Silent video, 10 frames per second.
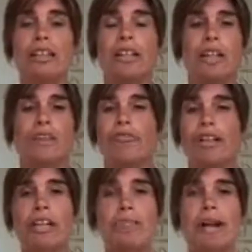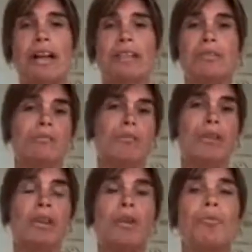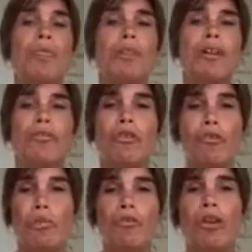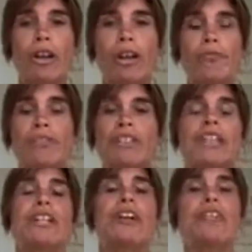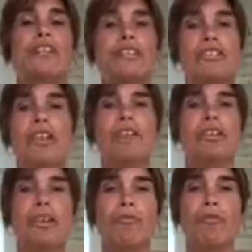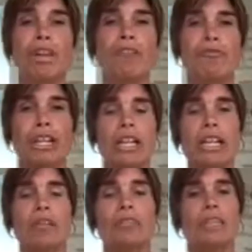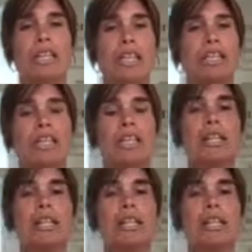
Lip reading: you know, really bad, and, you know, maybe we've gone out for dinner and stuff, and I'm feeling really guilty, and